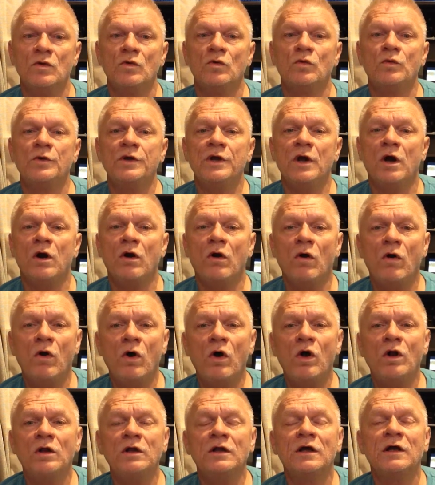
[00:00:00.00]
We are
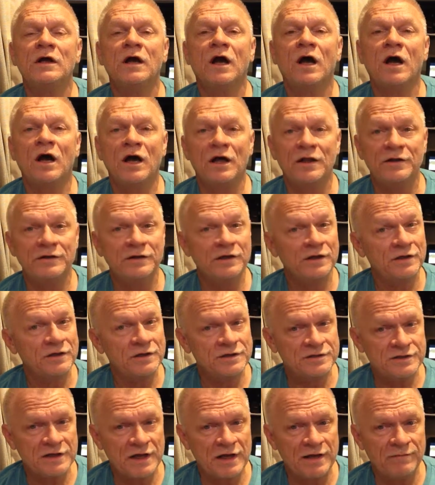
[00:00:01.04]
all on the
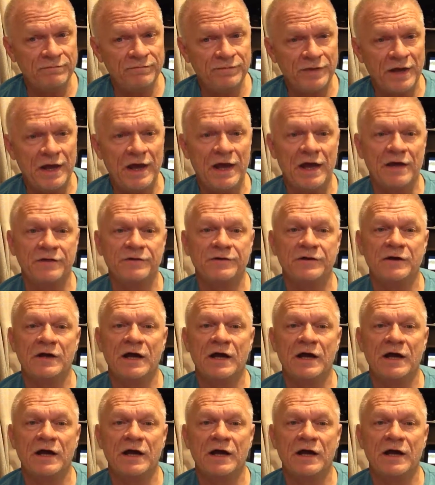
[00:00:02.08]
same path.